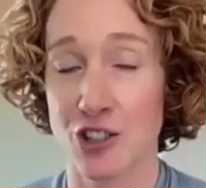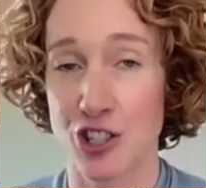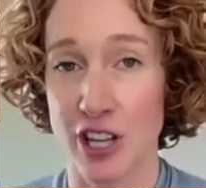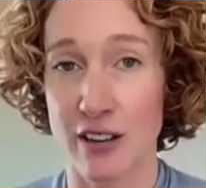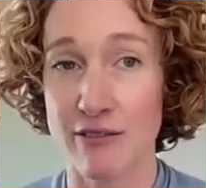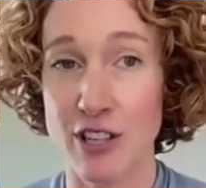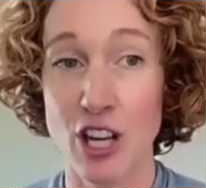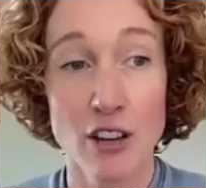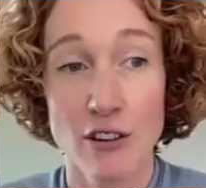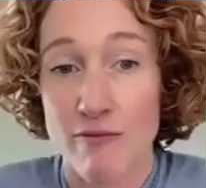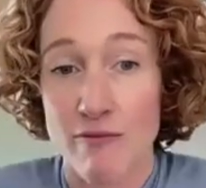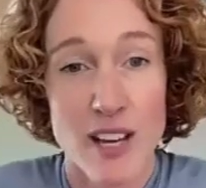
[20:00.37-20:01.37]
shift.
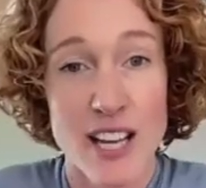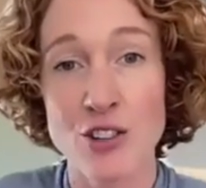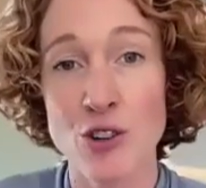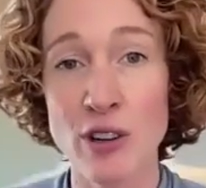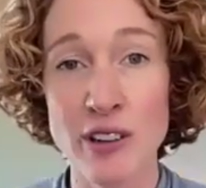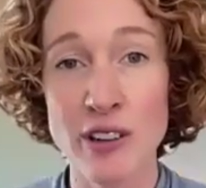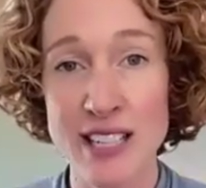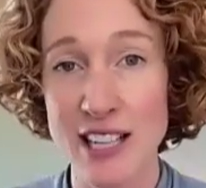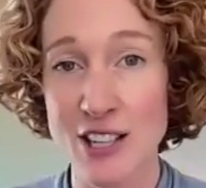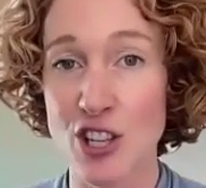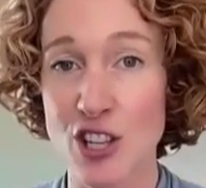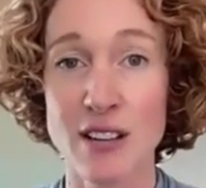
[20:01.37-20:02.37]
In your
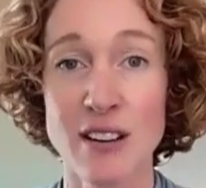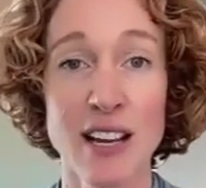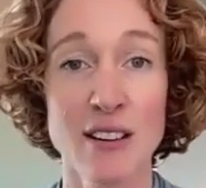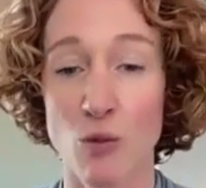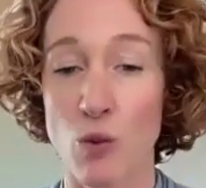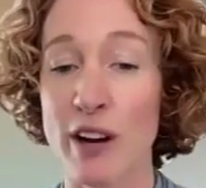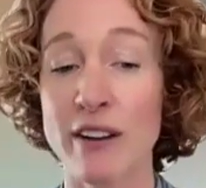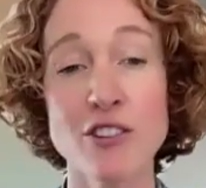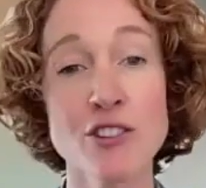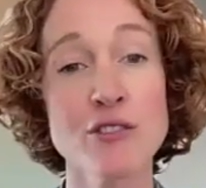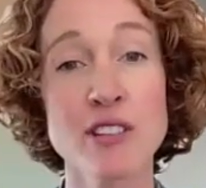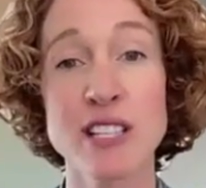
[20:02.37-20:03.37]
organization, wherever
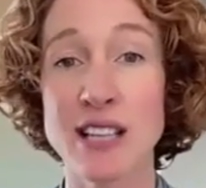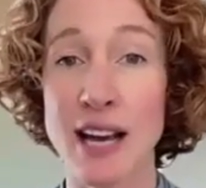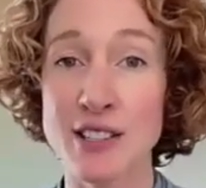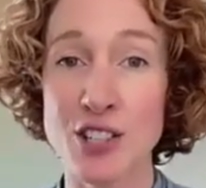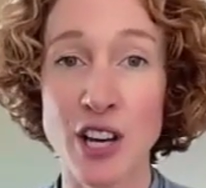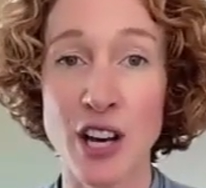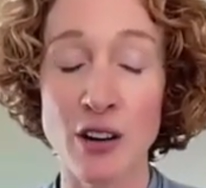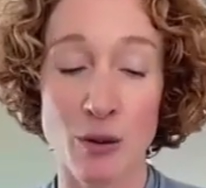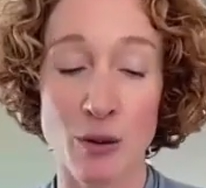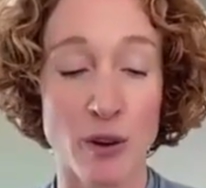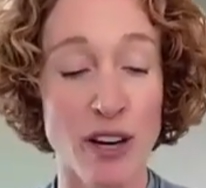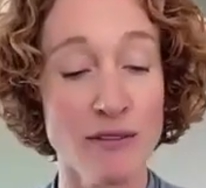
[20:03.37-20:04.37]
you decide to go and
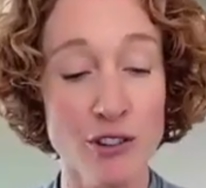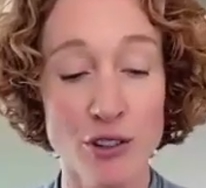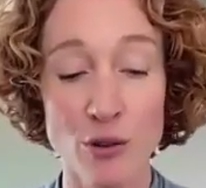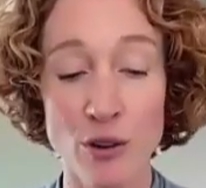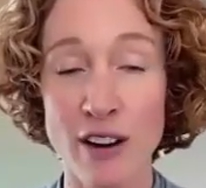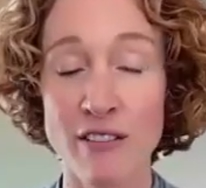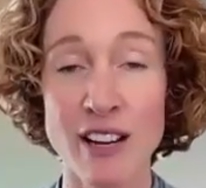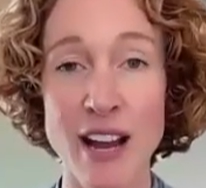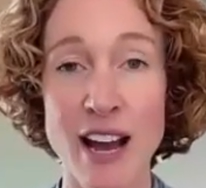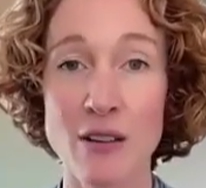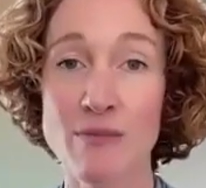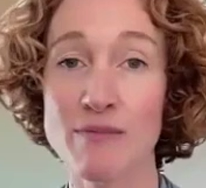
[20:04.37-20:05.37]
wherever you are right
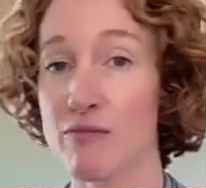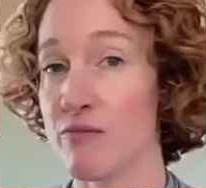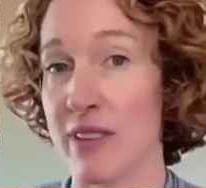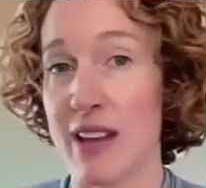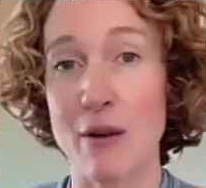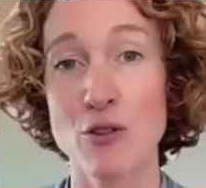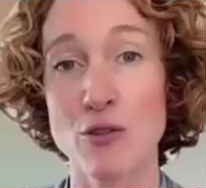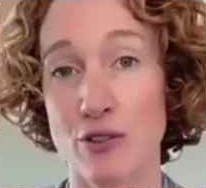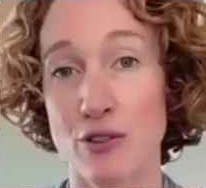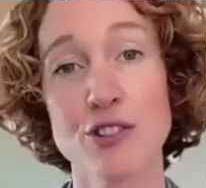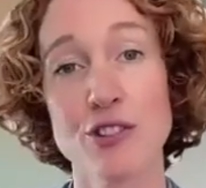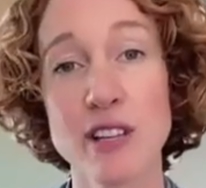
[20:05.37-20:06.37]
now,
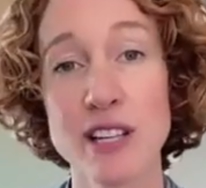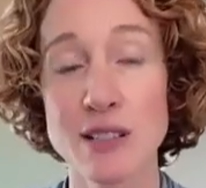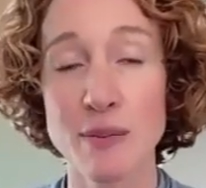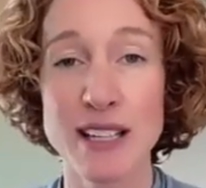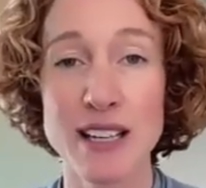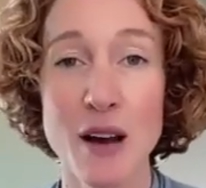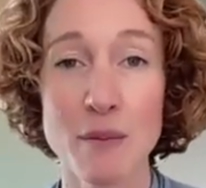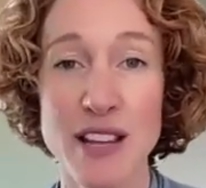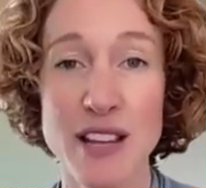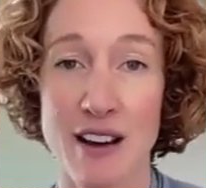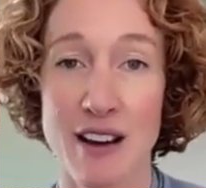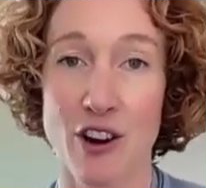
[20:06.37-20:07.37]
those two things might not be
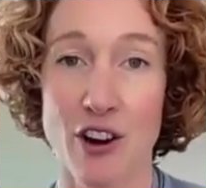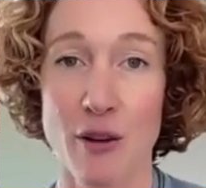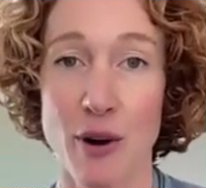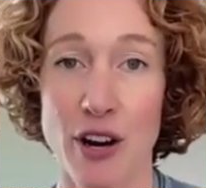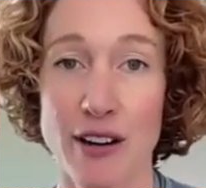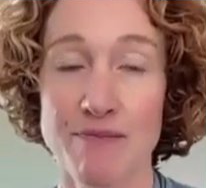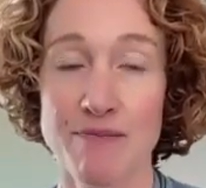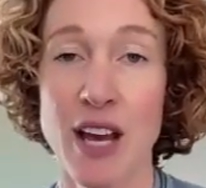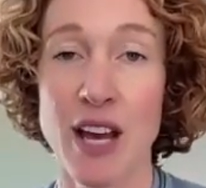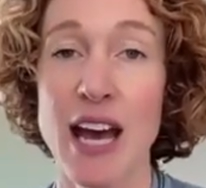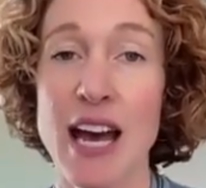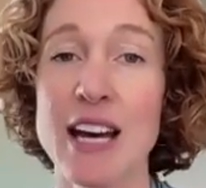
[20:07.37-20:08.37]
that far apart.
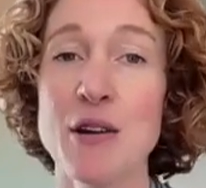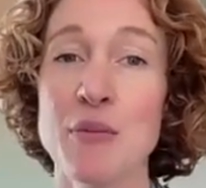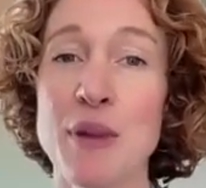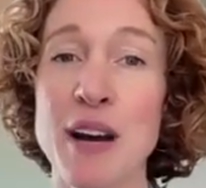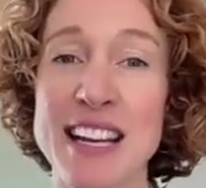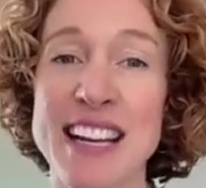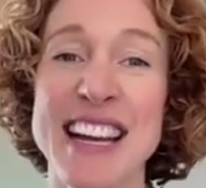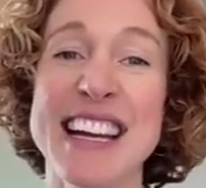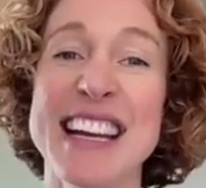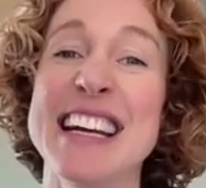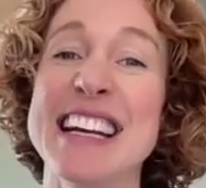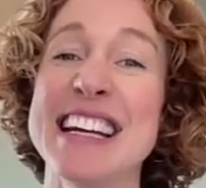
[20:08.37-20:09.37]
But
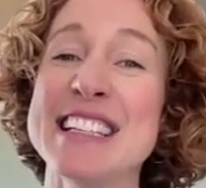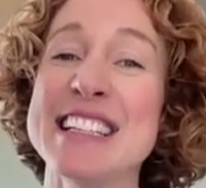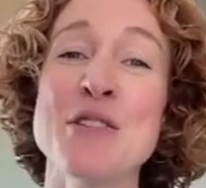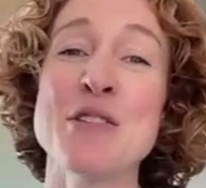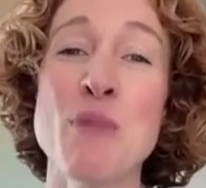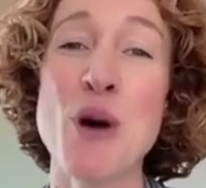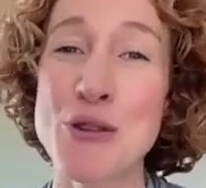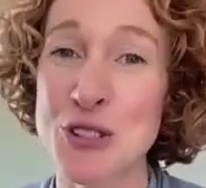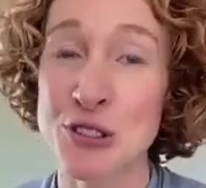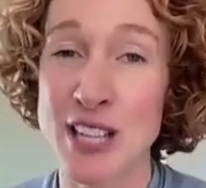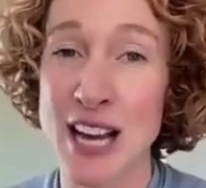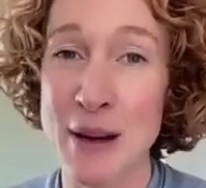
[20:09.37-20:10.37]
it's an emotional
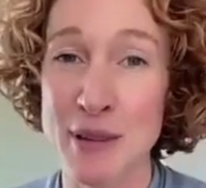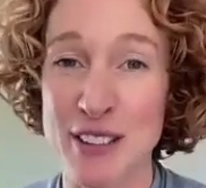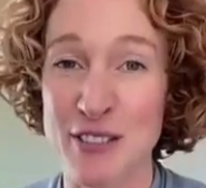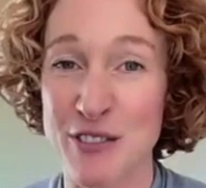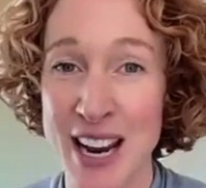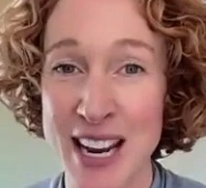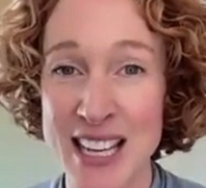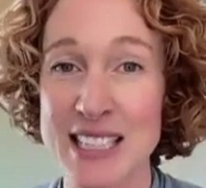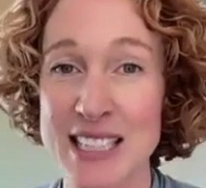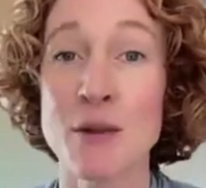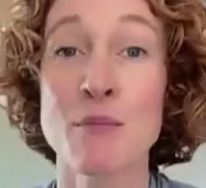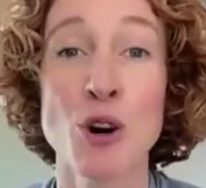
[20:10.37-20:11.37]
topic, right? It's
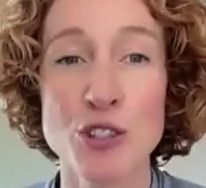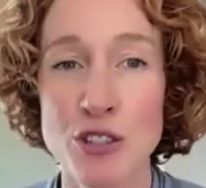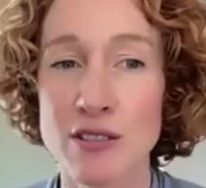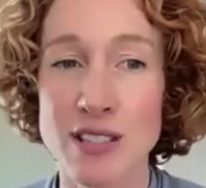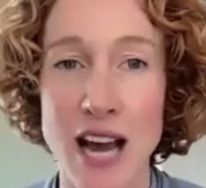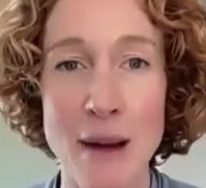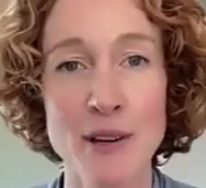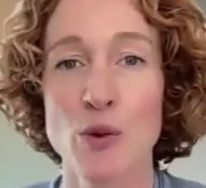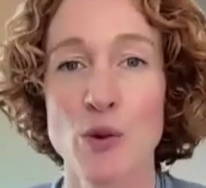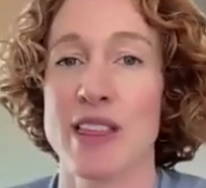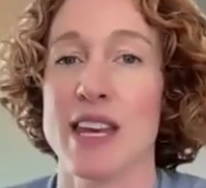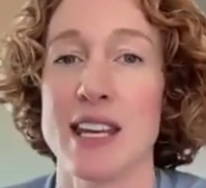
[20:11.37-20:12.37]
an emotional topic
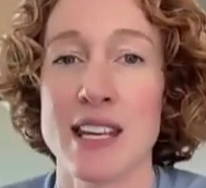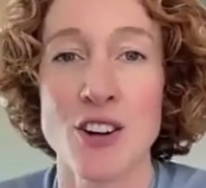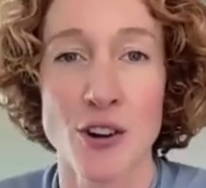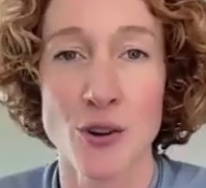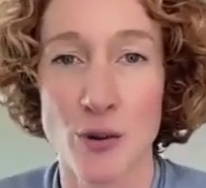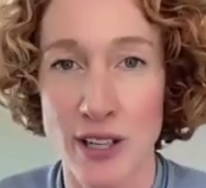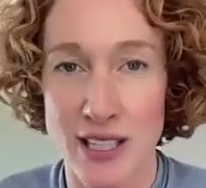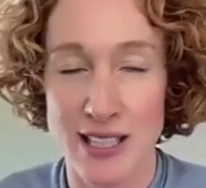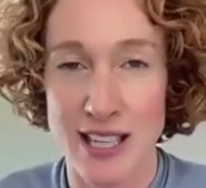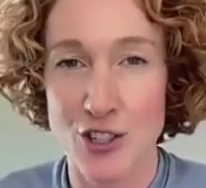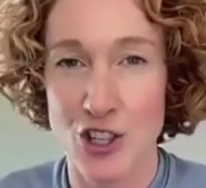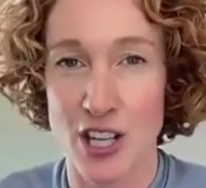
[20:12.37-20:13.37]
within our
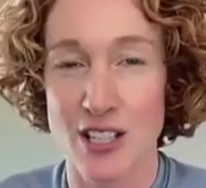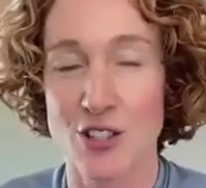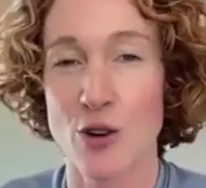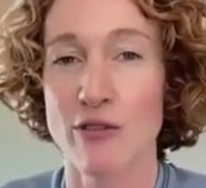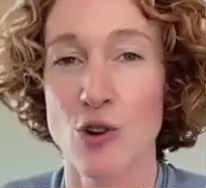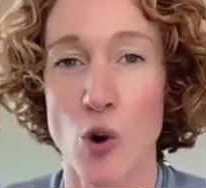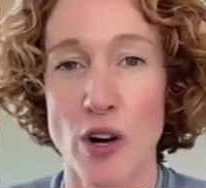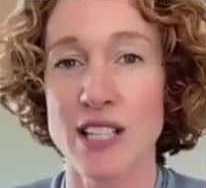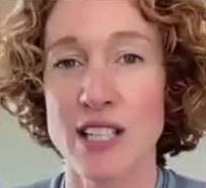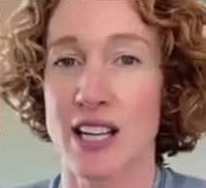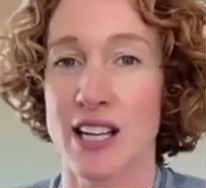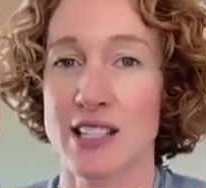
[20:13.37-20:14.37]
organization. So of course
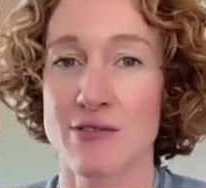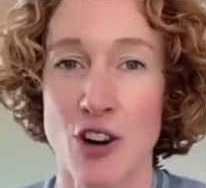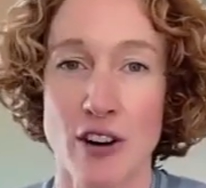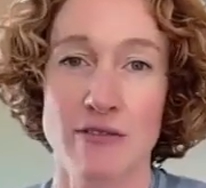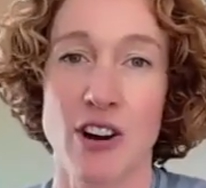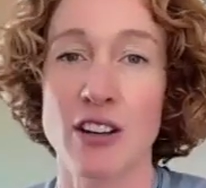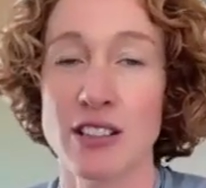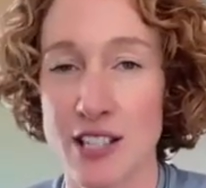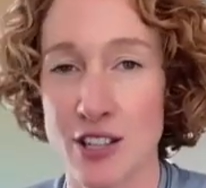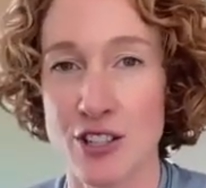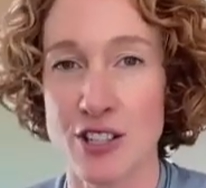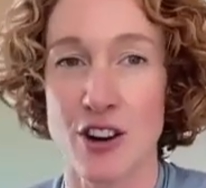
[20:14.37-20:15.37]
it is for our
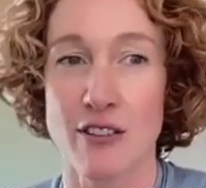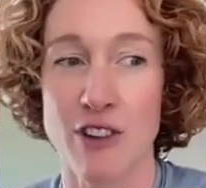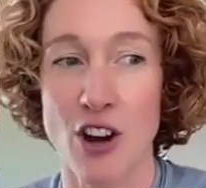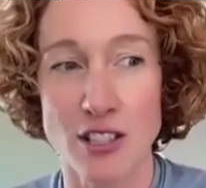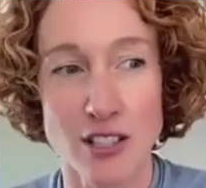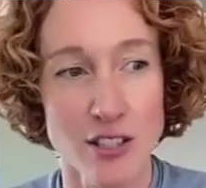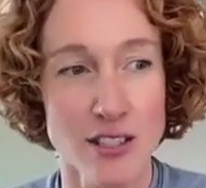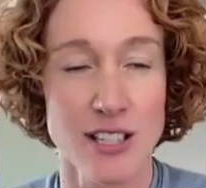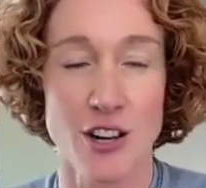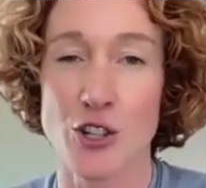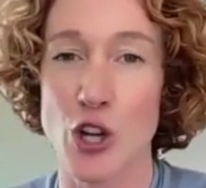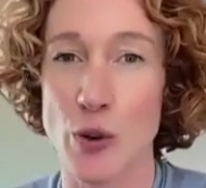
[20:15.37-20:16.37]
volunteers and our fosters and
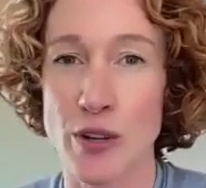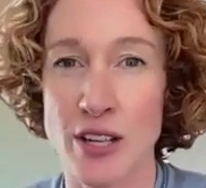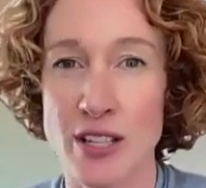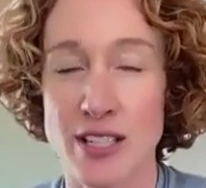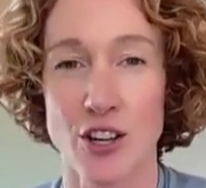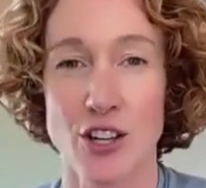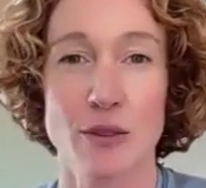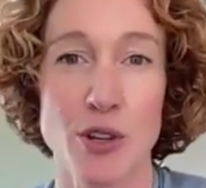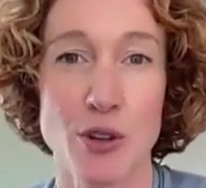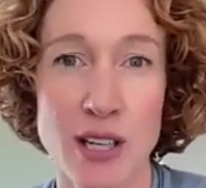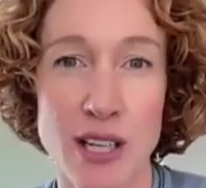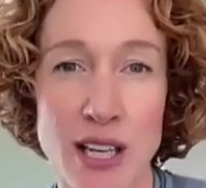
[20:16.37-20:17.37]
our donors and our
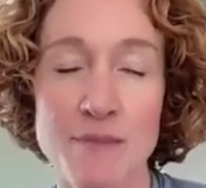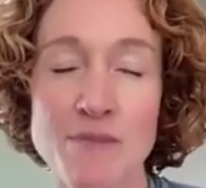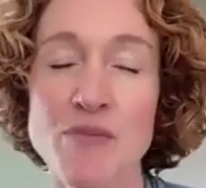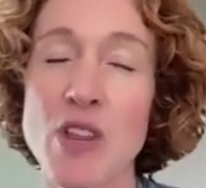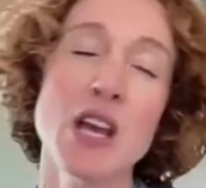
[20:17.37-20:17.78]
community.